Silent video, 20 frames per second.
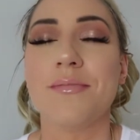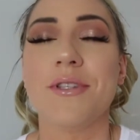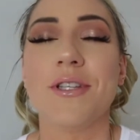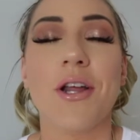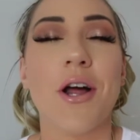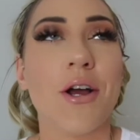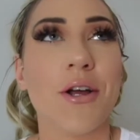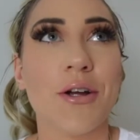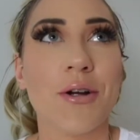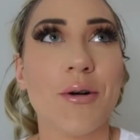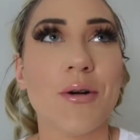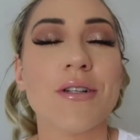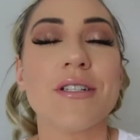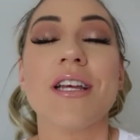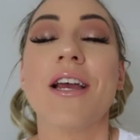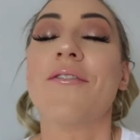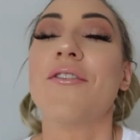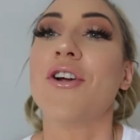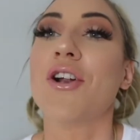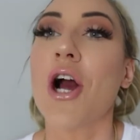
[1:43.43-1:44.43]
you know your goals
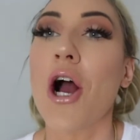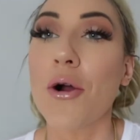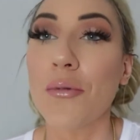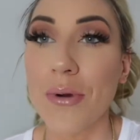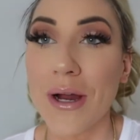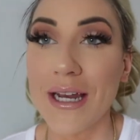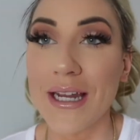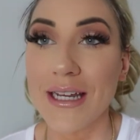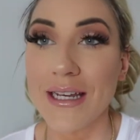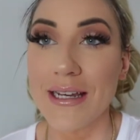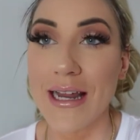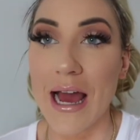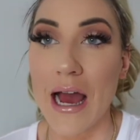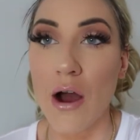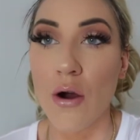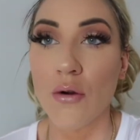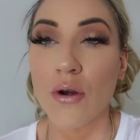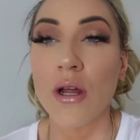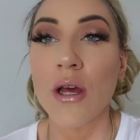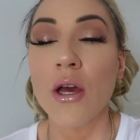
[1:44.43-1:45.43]
if you're not writing
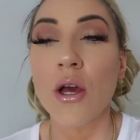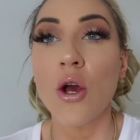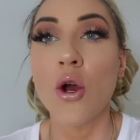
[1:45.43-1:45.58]
down